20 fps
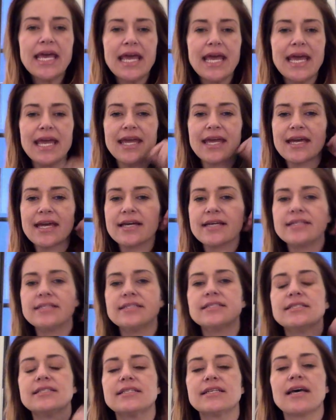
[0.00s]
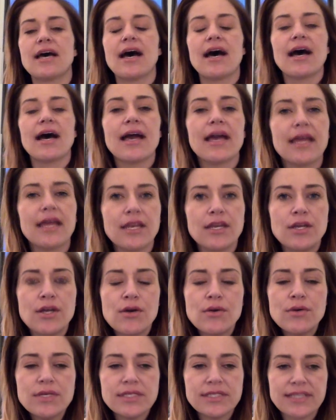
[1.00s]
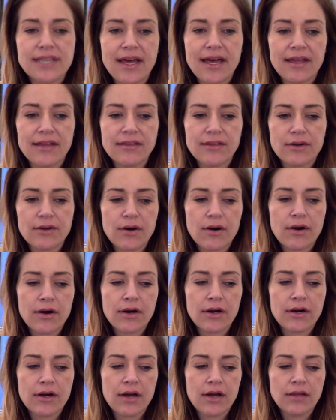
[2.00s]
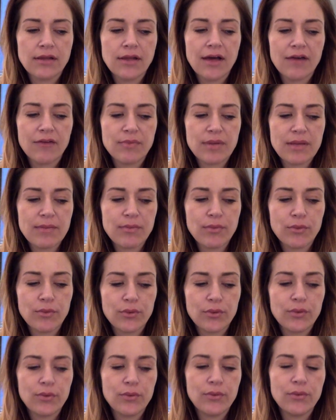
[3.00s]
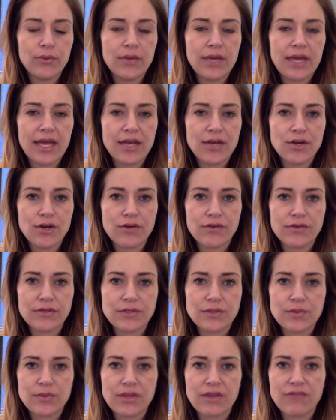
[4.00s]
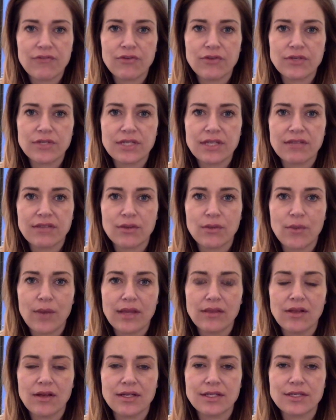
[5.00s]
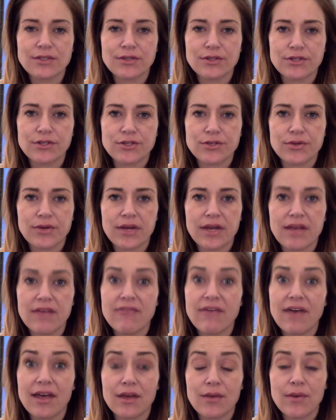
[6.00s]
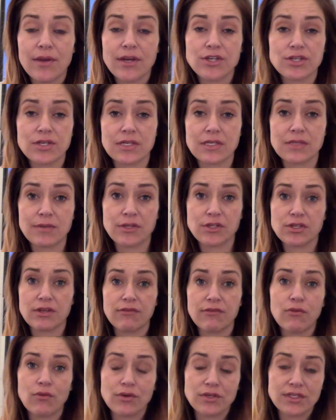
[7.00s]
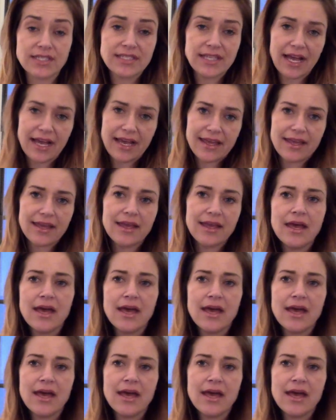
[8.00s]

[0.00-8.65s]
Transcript: and I noticed that there are a lot of people who get nervous when they first get their weight loss surgery evaluation, especially for psych.